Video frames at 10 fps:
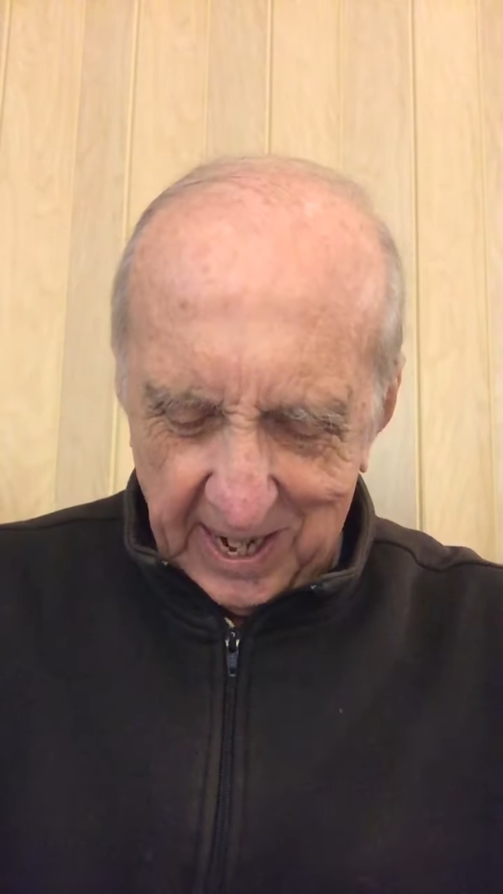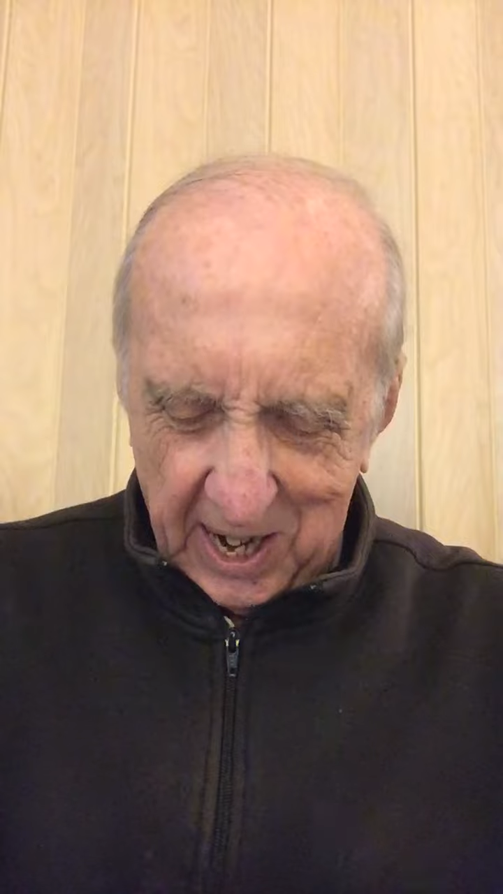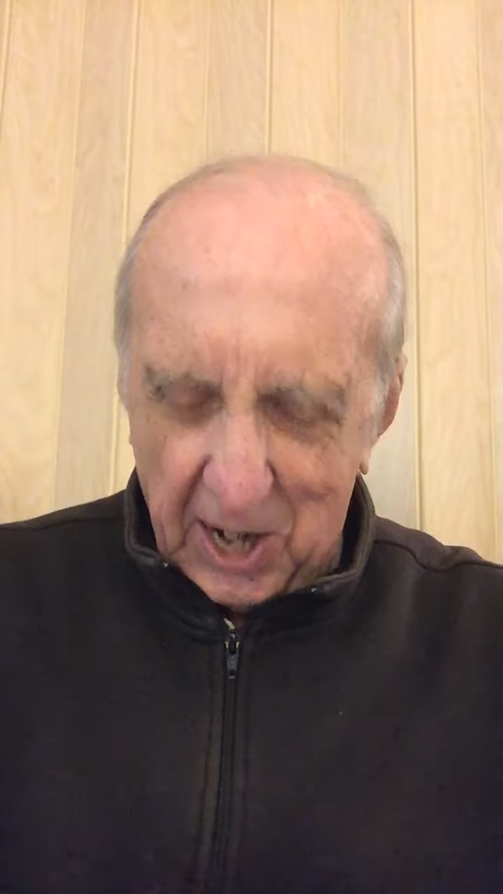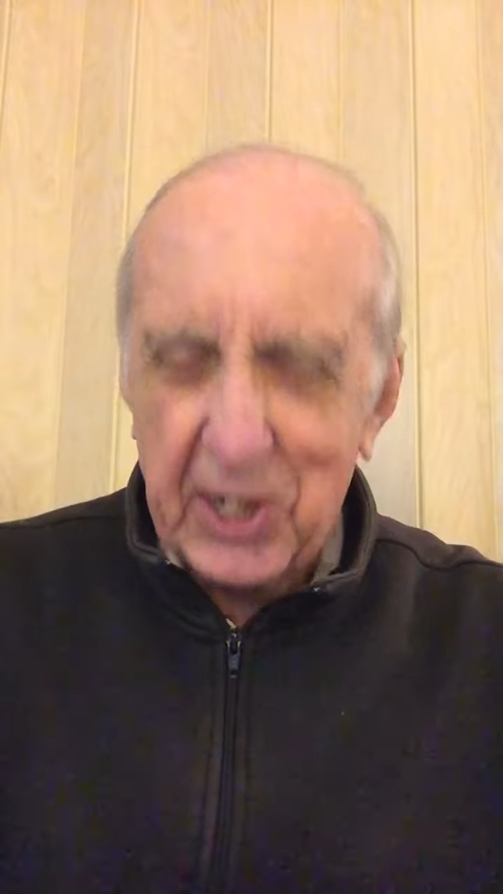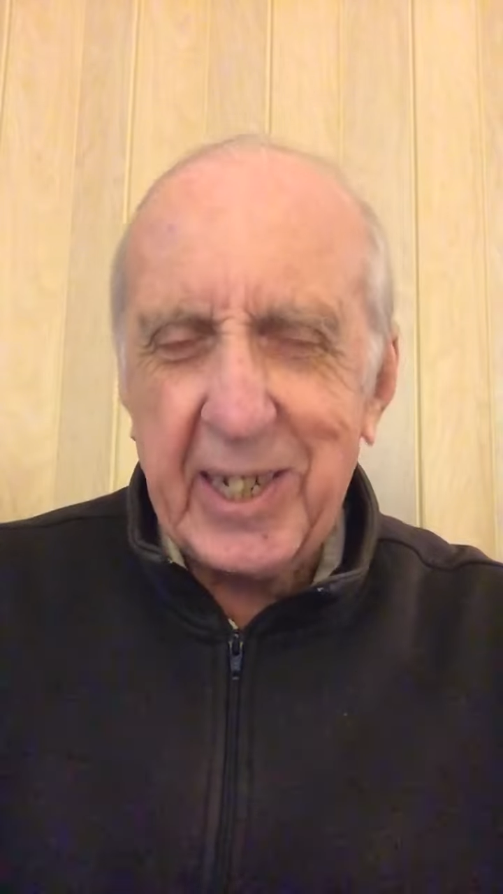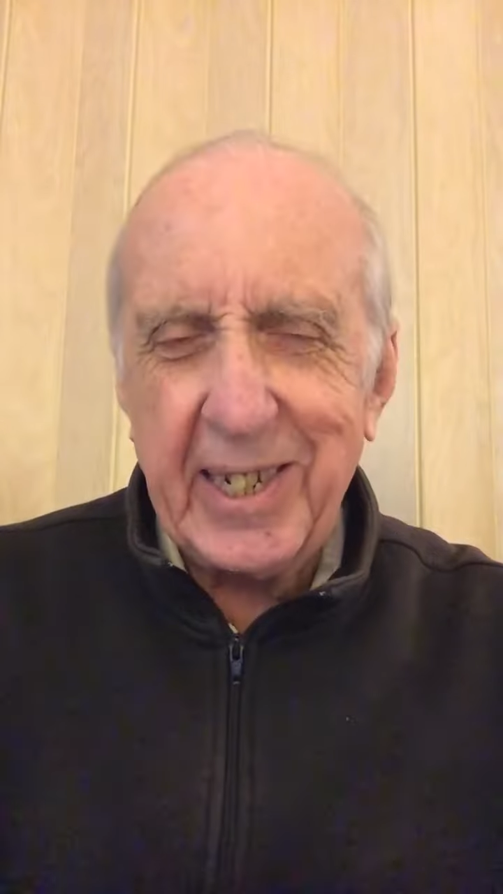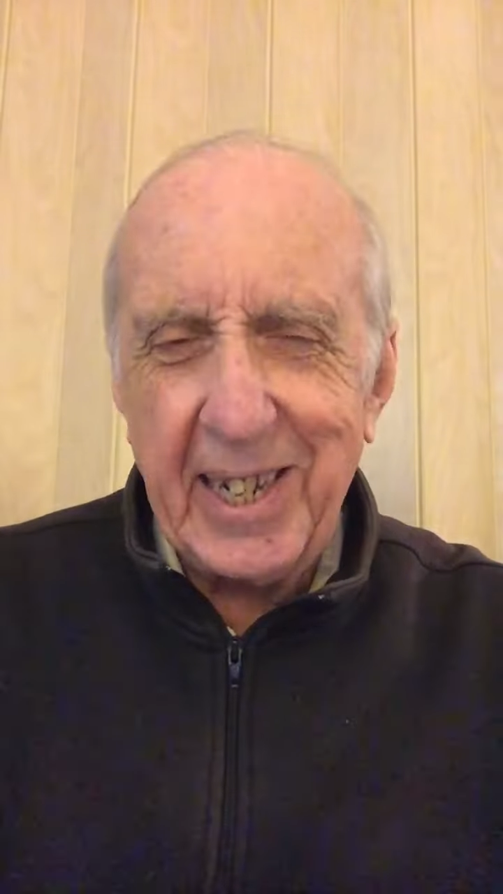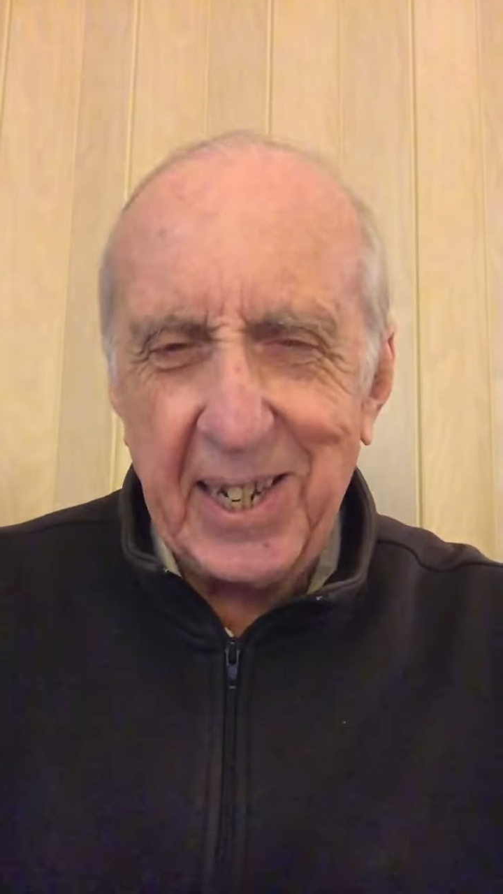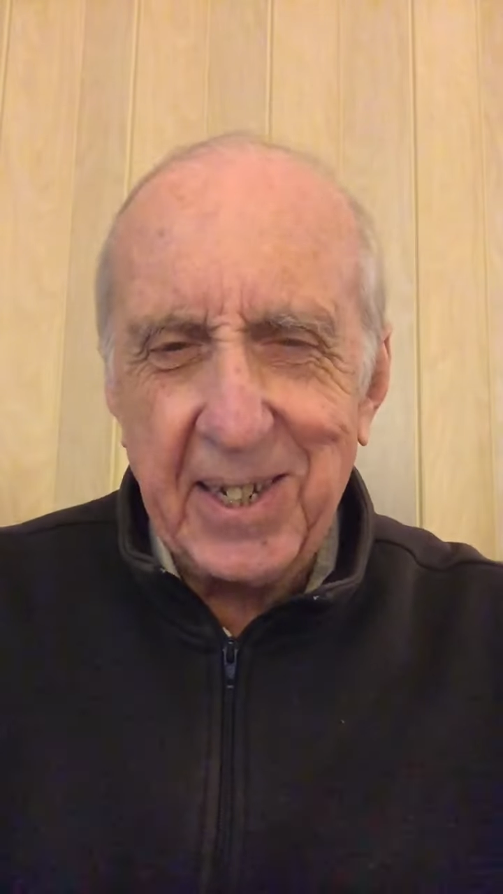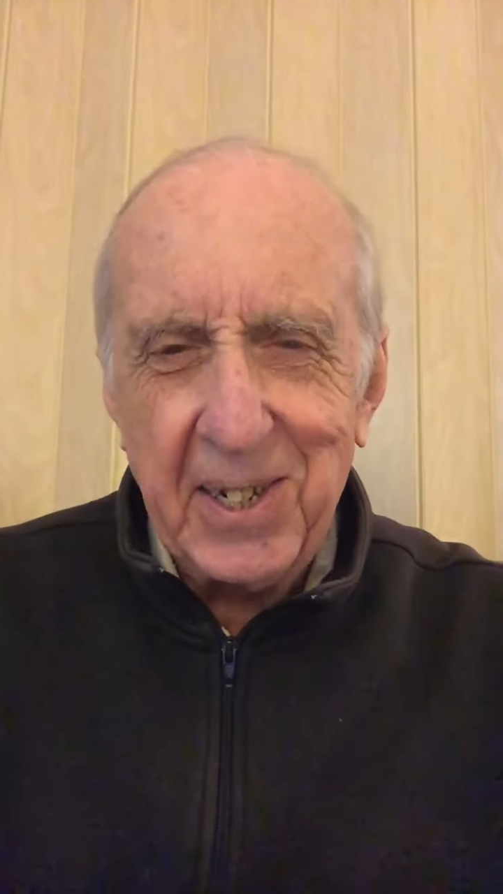
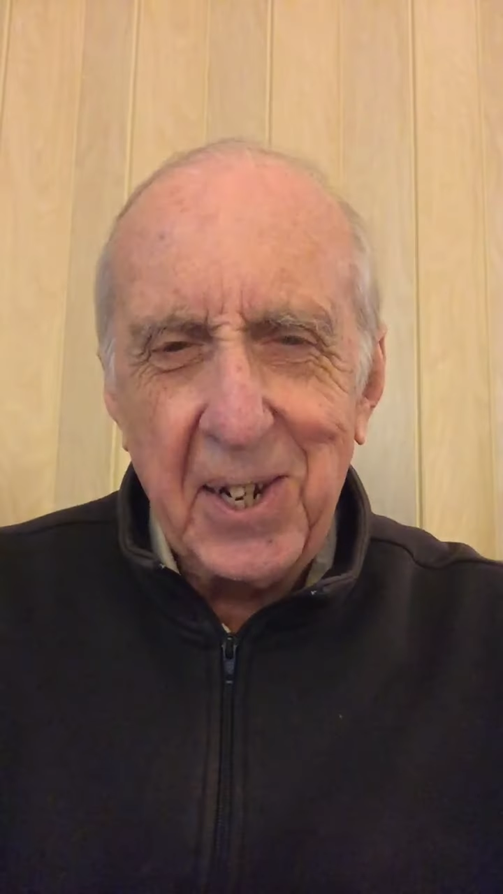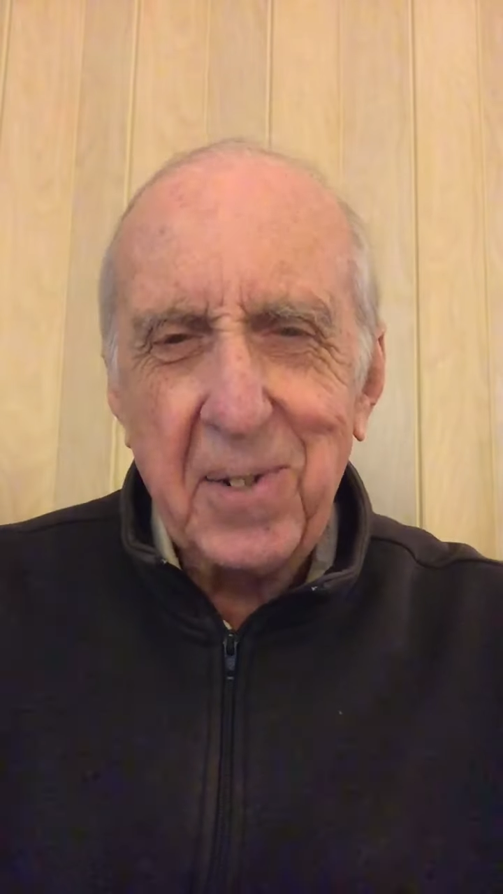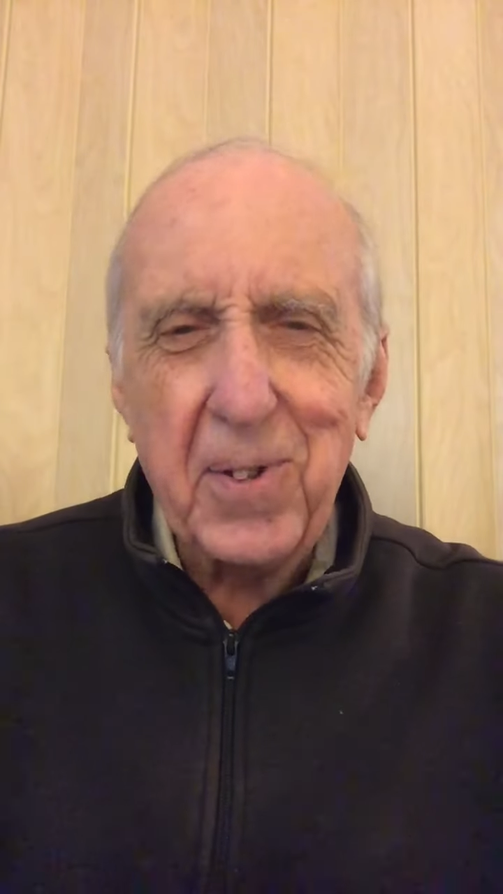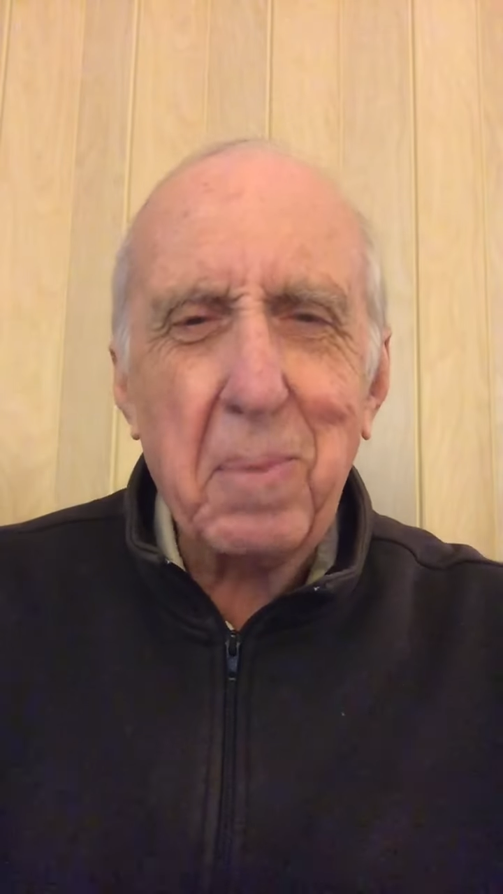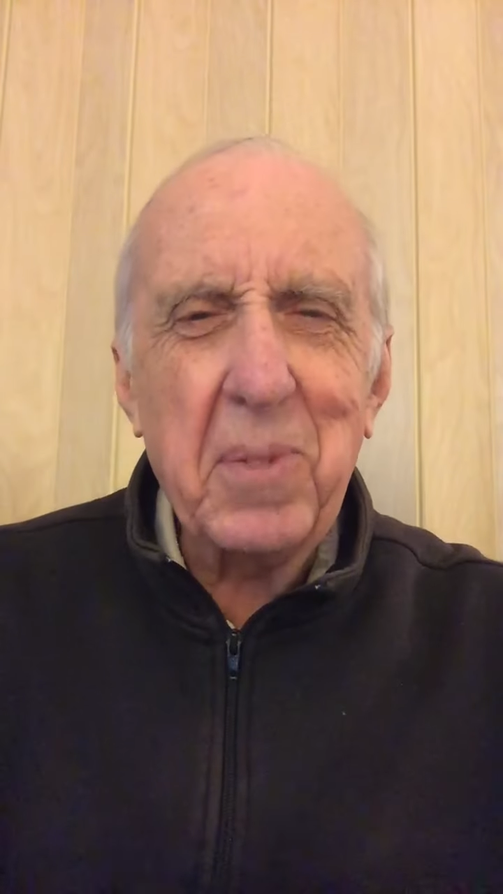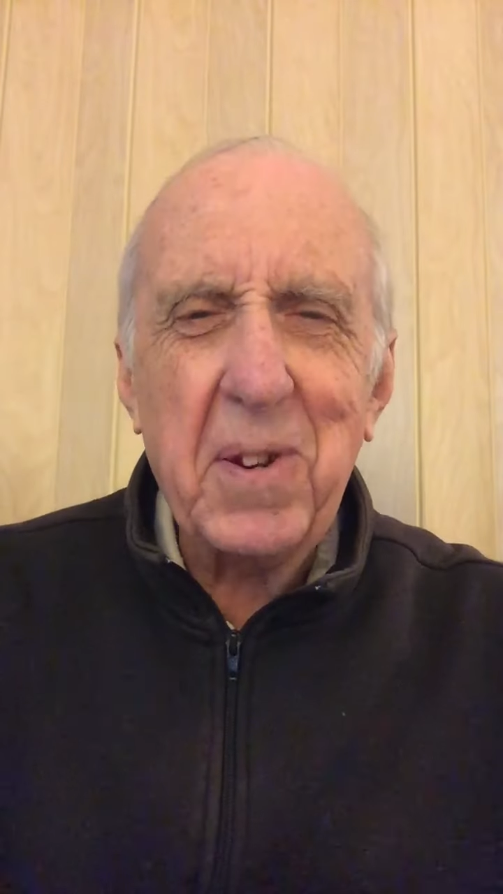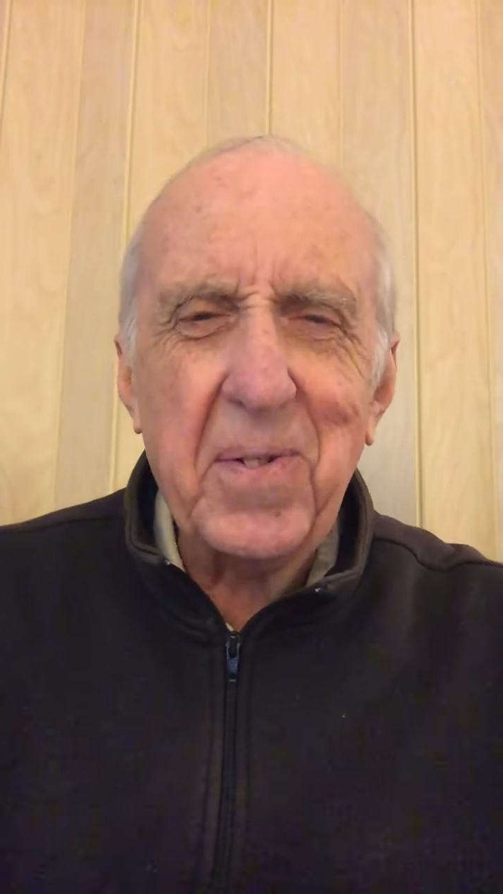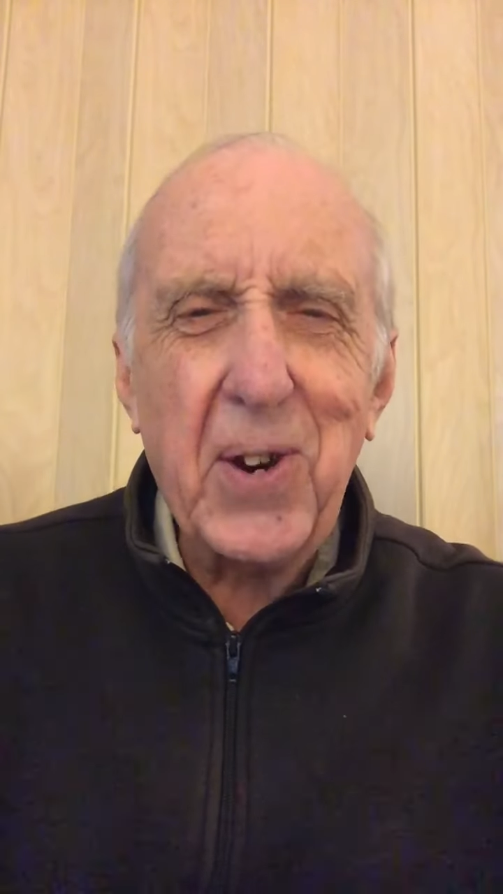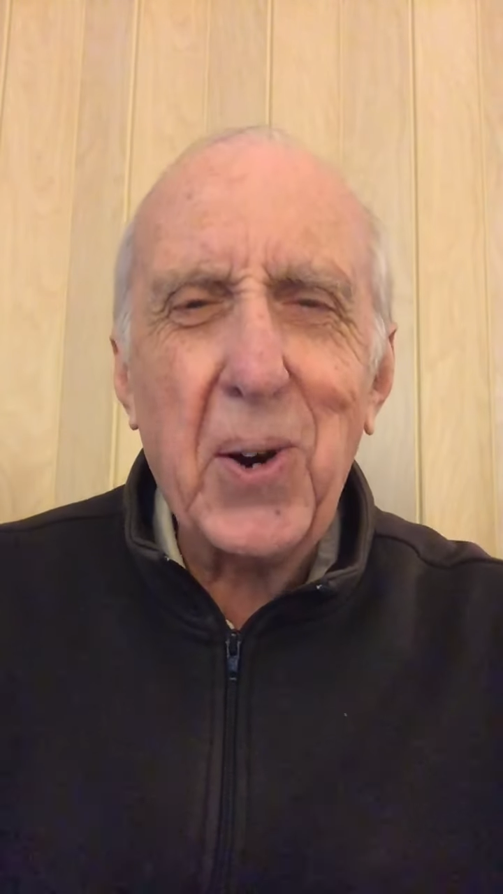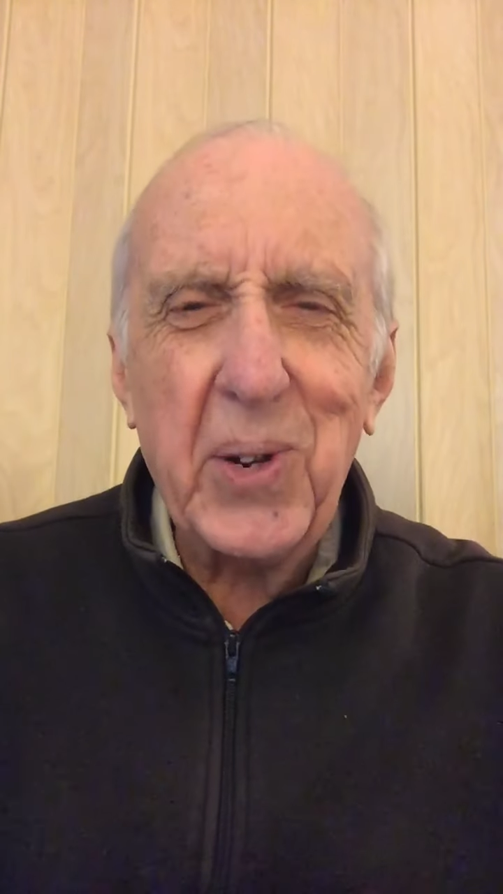hearkening from the
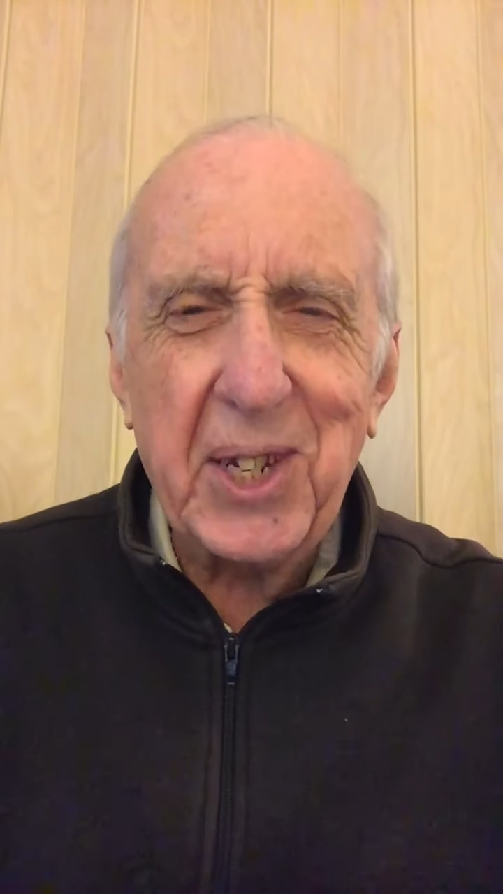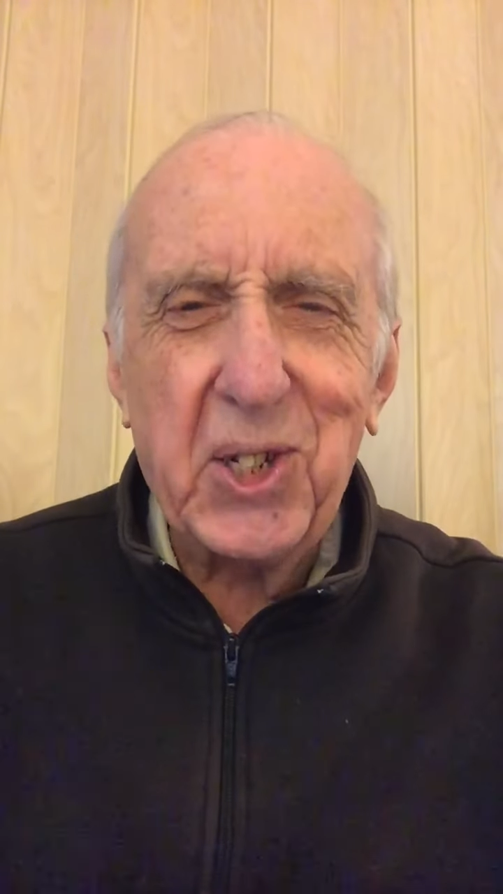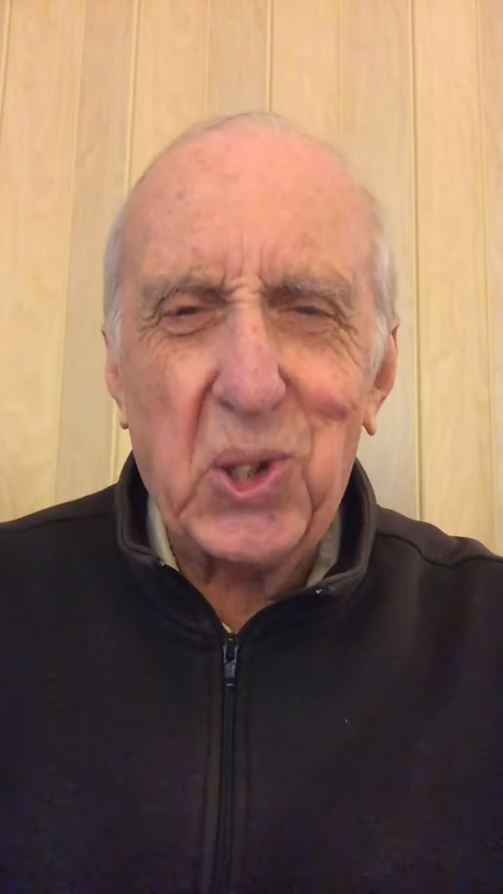very